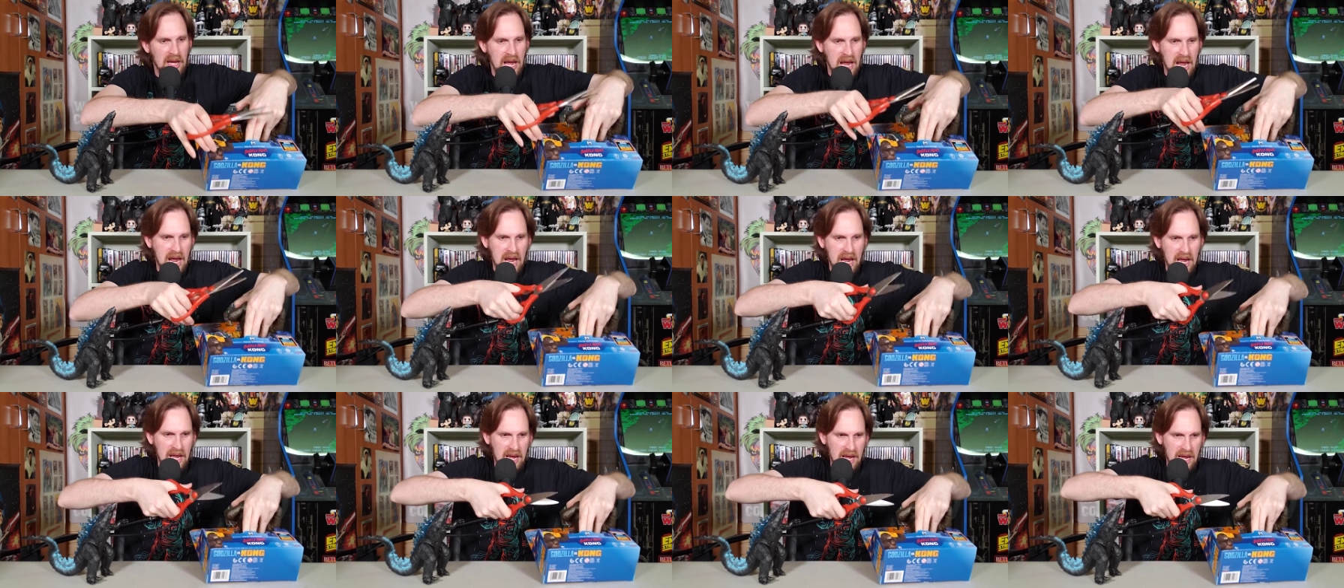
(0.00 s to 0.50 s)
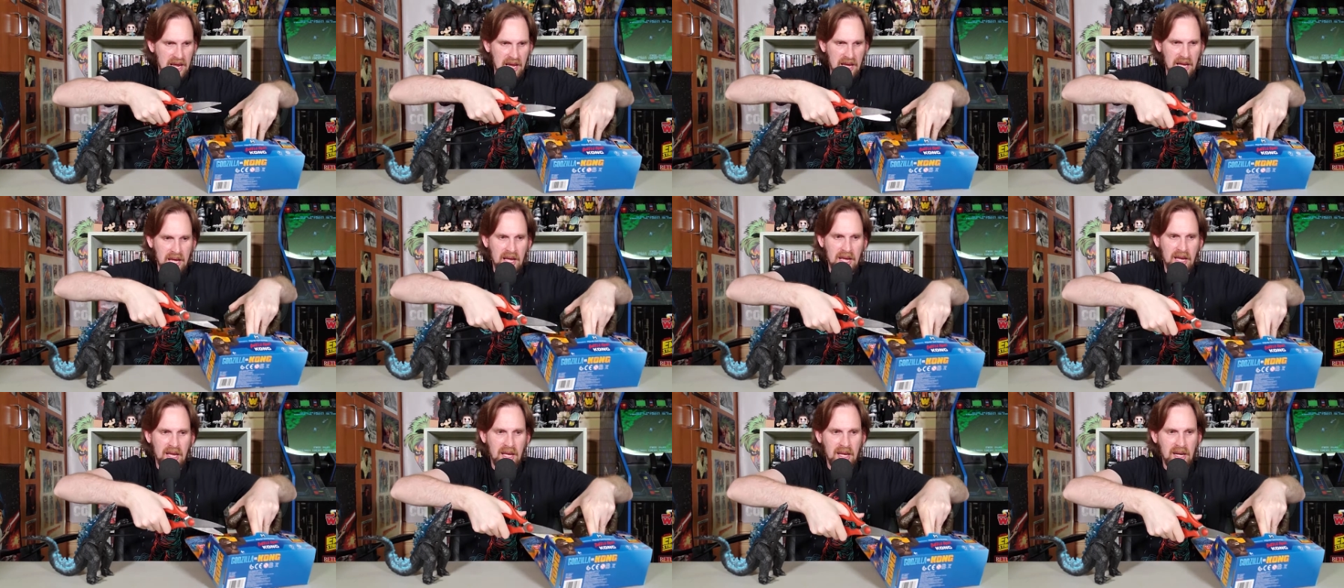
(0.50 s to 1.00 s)

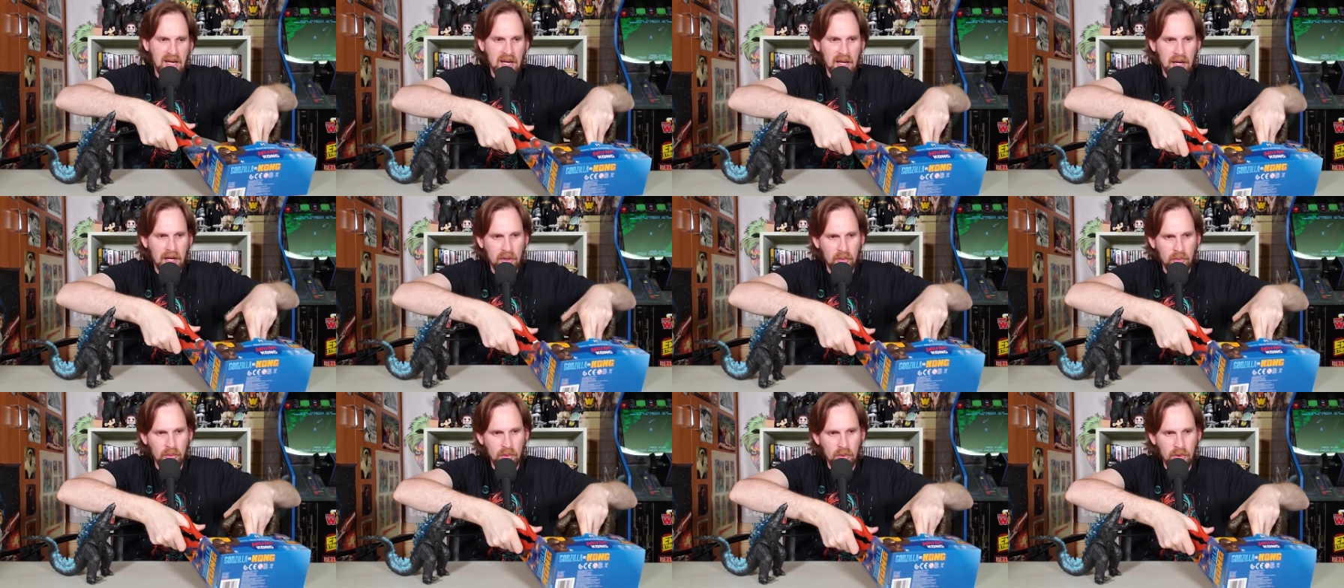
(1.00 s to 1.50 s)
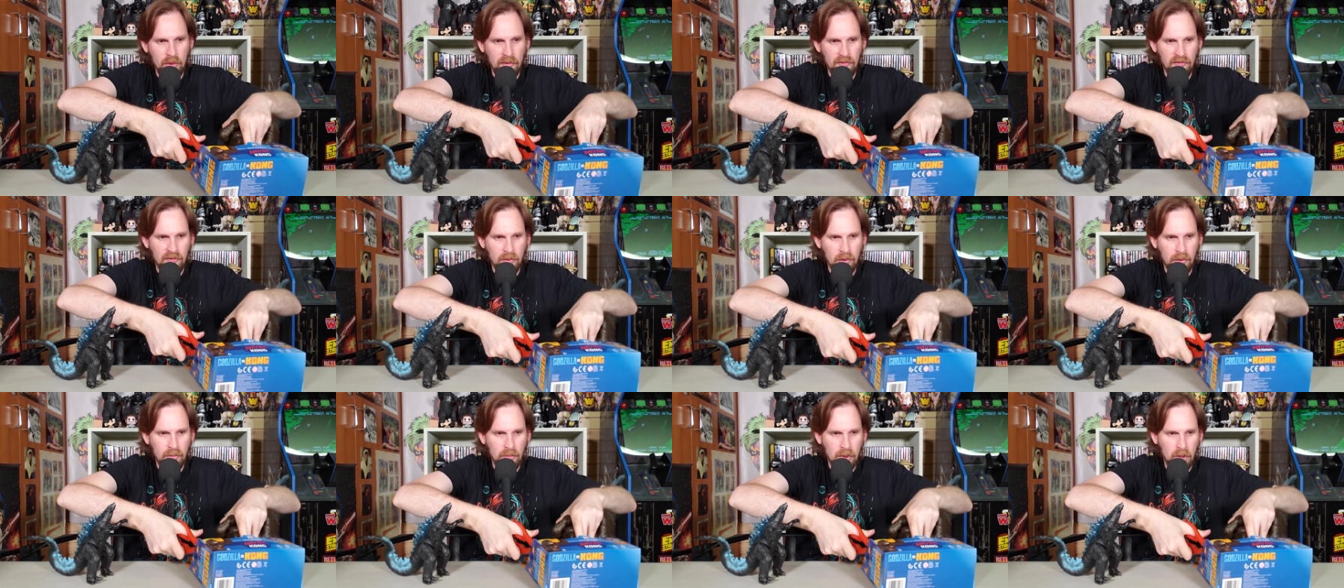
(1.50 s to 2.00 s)
And I rooted
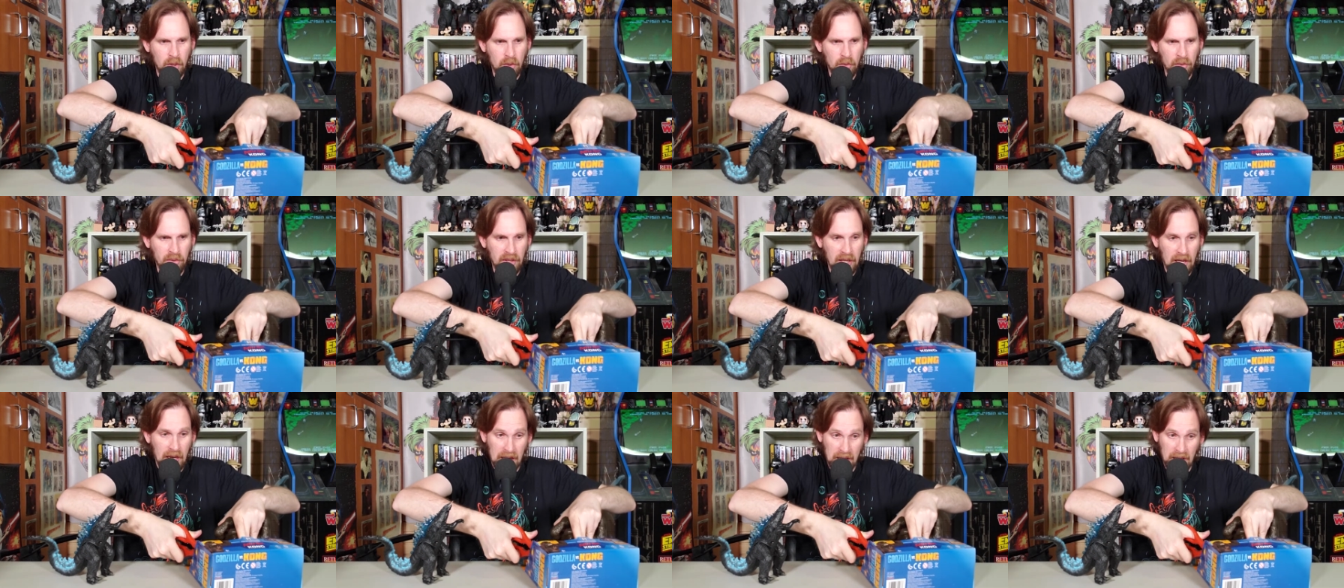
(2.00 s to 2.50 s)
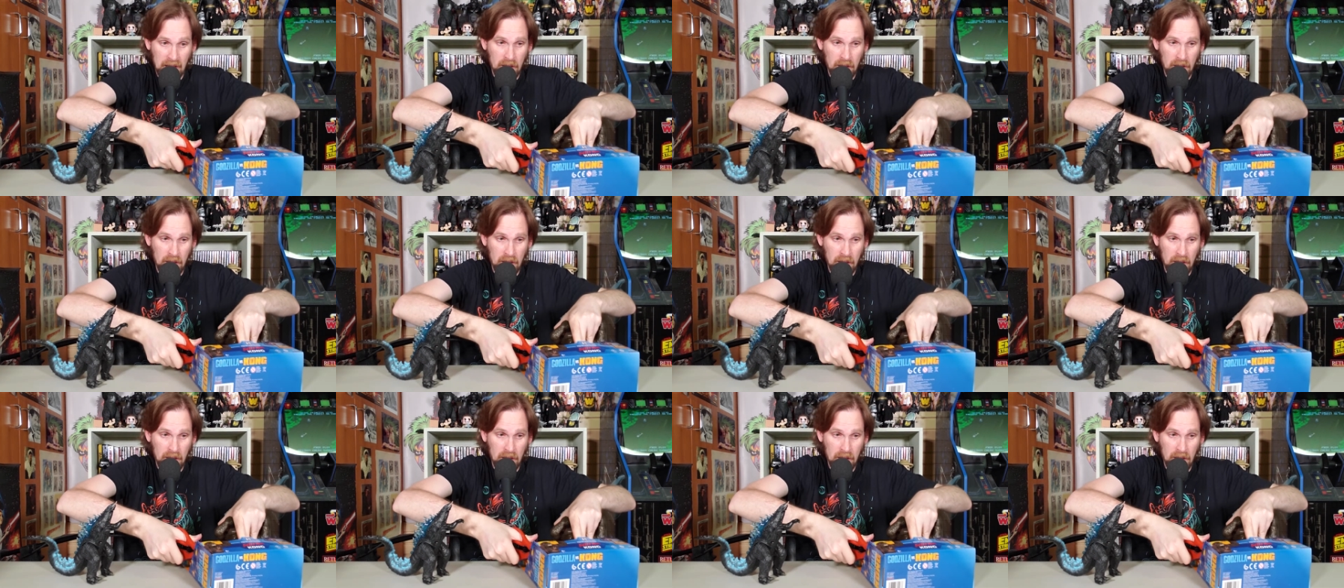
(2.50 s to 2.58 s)
for them both. And